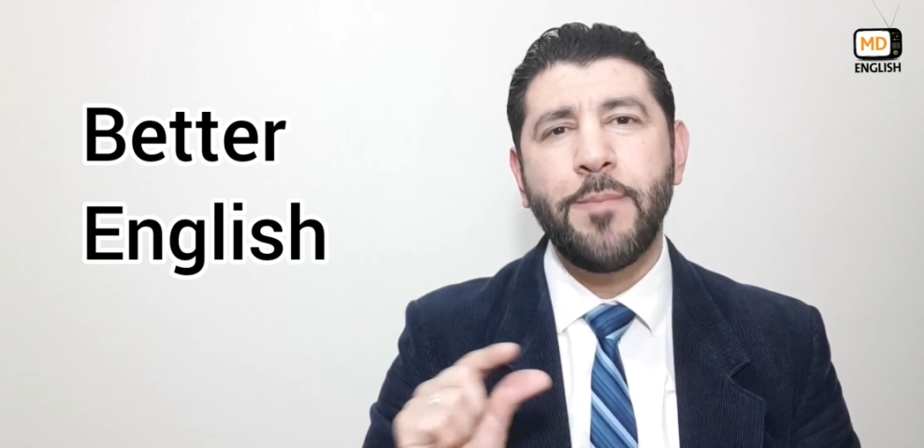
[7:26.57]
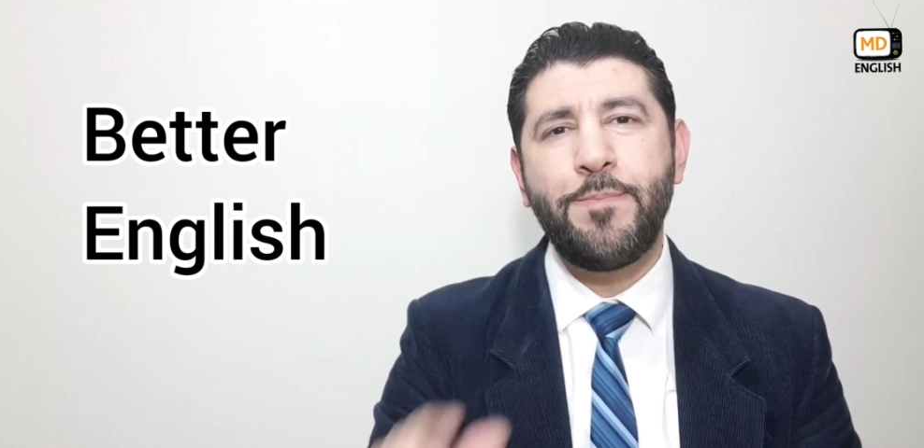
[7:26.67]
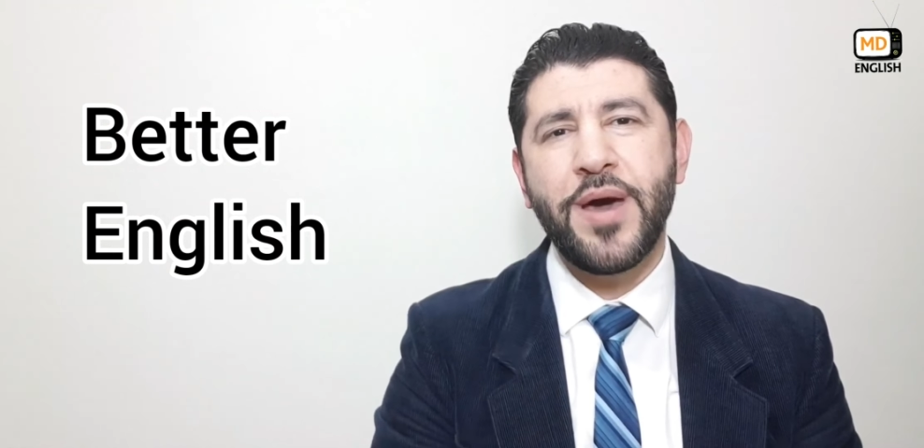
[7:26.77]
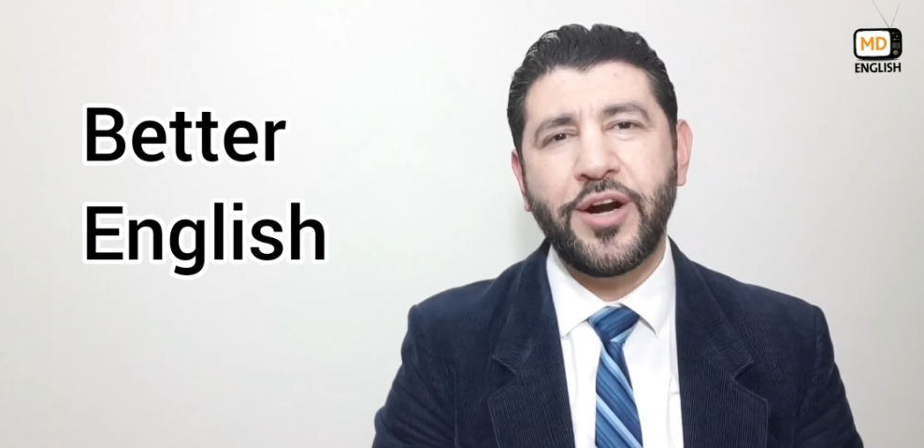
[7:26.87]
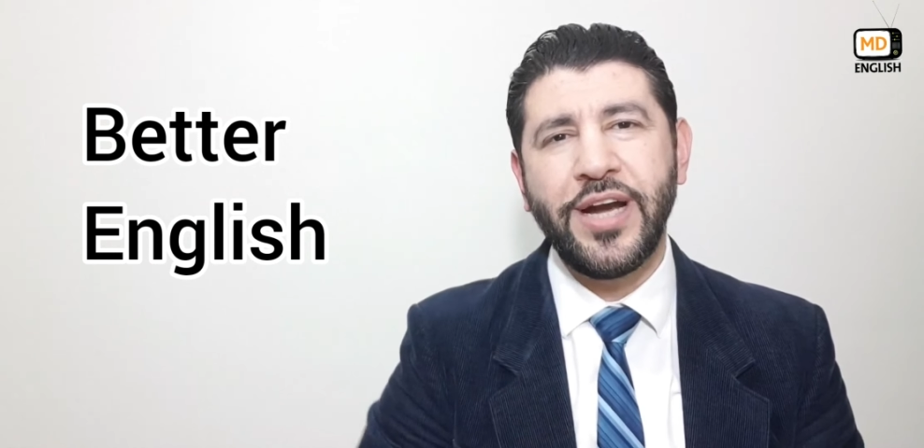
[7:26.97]

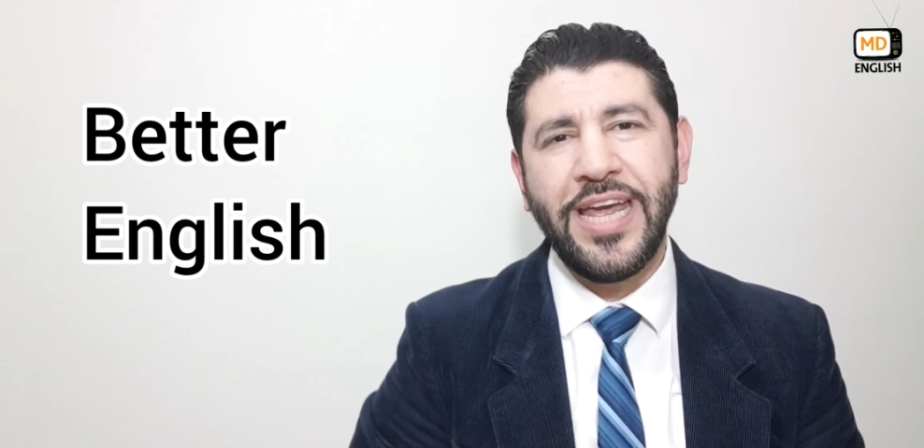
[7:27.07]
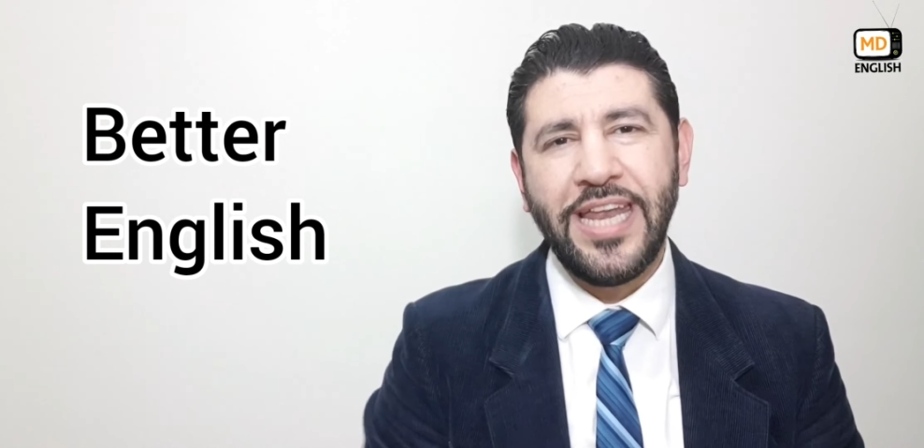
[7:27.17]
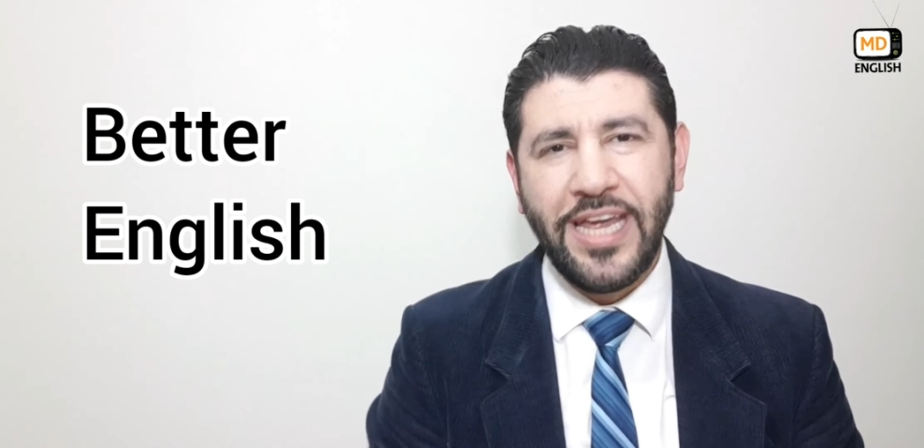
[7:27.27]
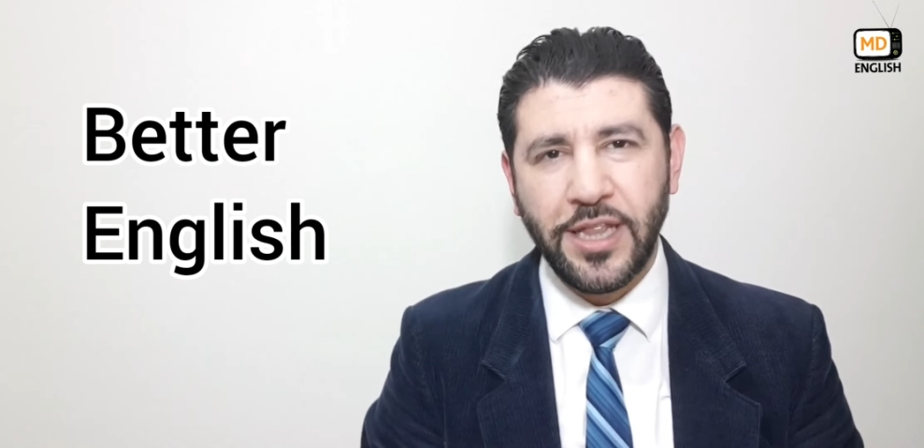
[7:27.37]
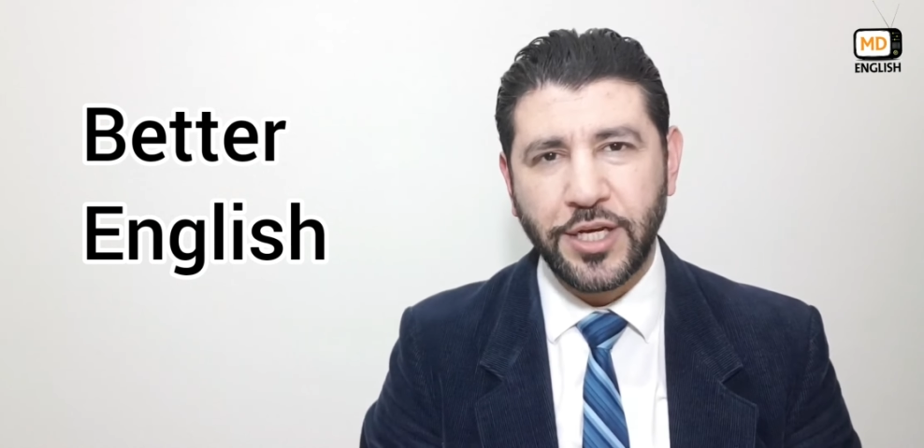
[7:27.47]
better
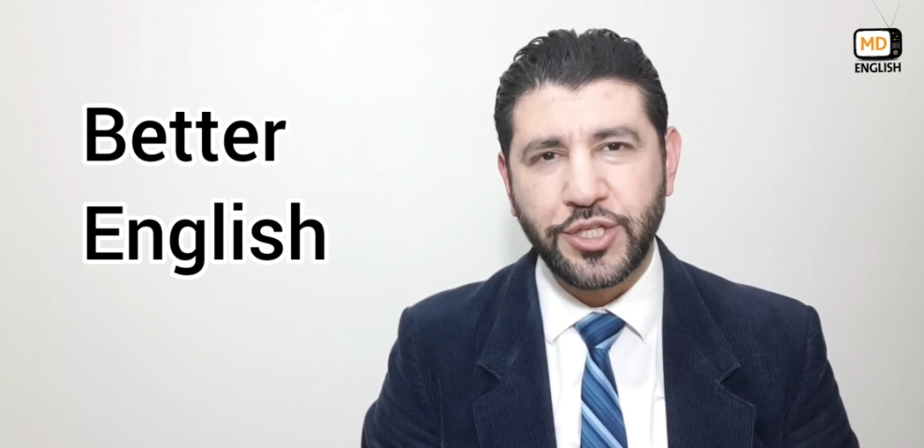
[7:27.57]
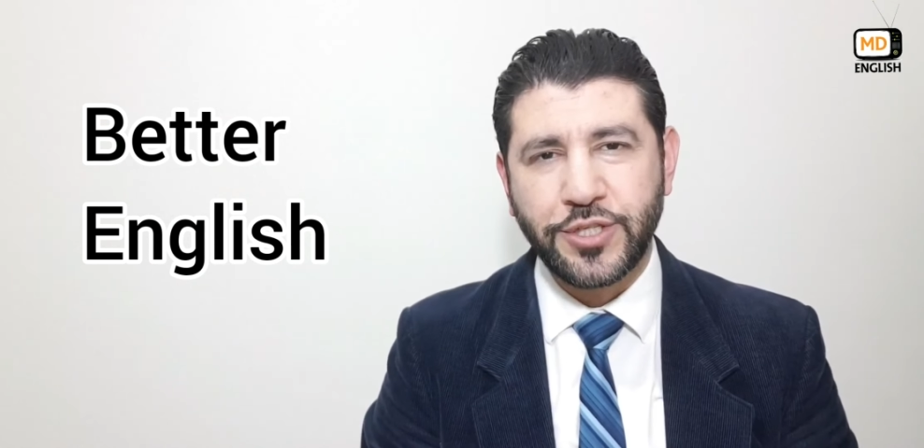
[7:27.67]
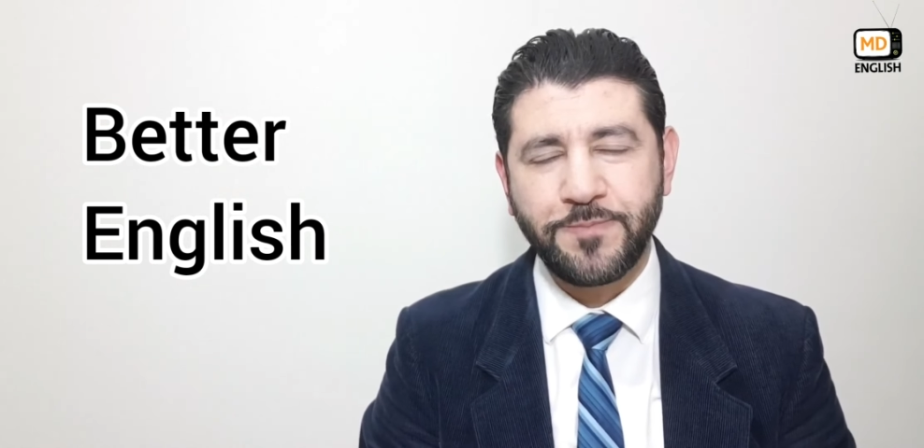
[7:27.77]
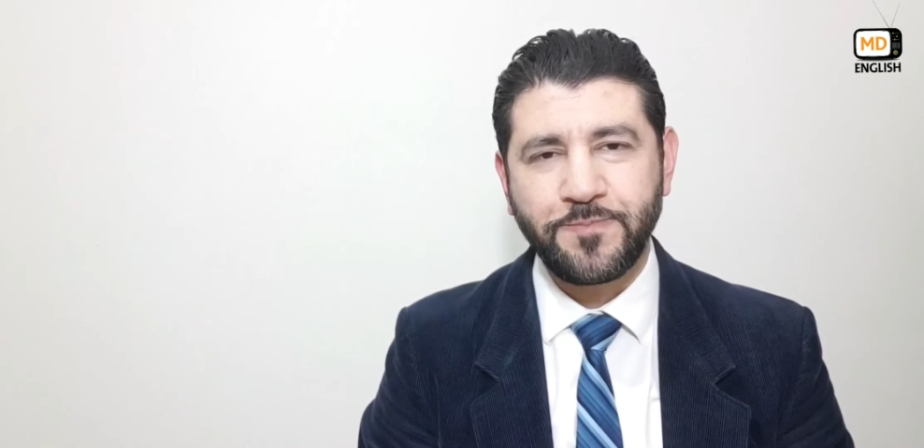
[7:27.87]
in English.